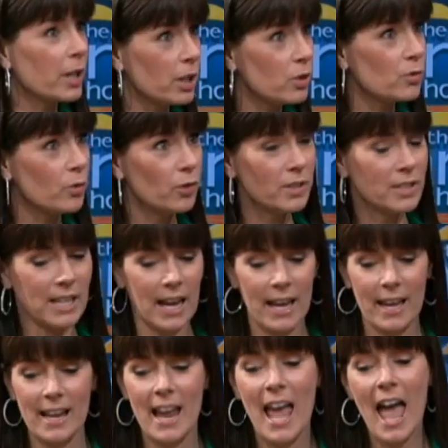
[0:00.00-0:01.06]
controlled
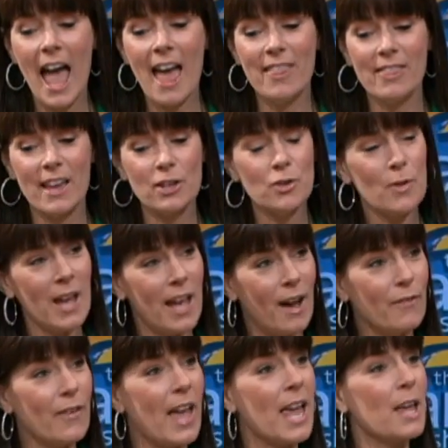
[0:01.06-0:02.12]
diet. Okay. And then you
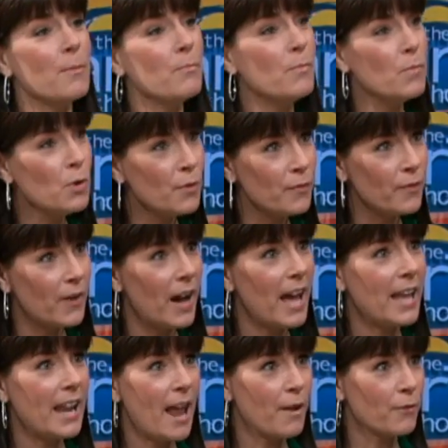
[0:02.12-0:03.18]
have a MUFA
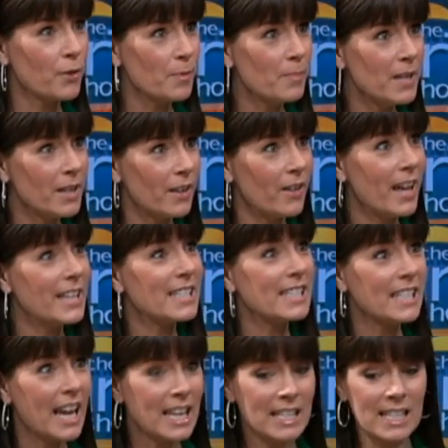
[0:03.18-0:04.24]
at every meal. And
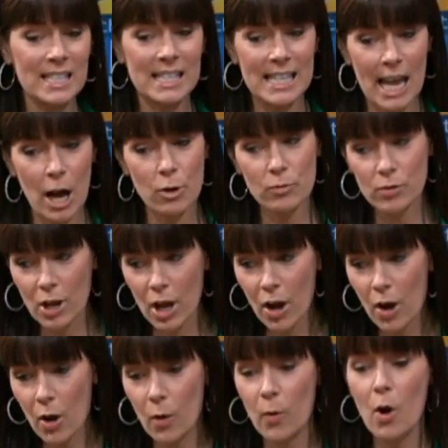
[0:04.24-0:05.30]
scientists now
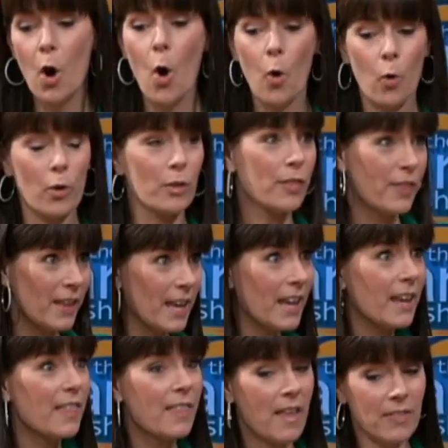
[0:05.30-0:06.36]
know or
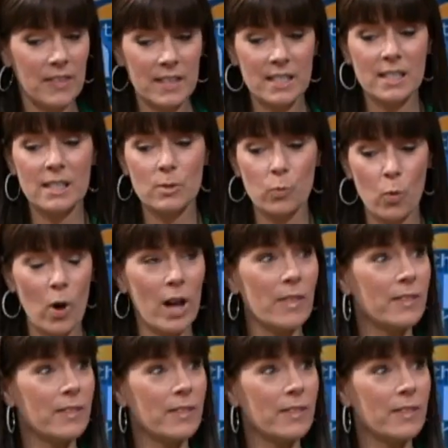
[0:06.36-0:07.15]
think that this is what